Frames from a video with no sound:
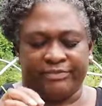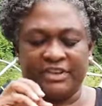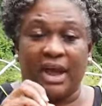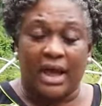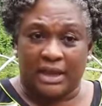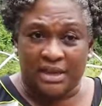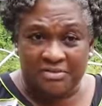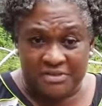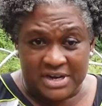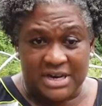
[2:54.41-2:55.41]
target
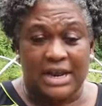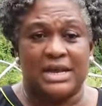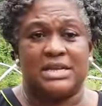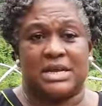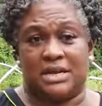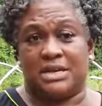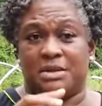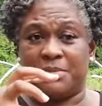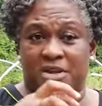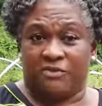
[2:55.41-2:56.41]
fertilizer in
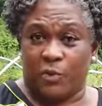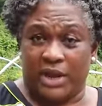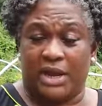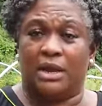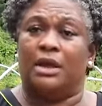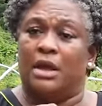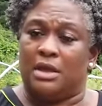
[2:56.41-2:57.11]
terms of where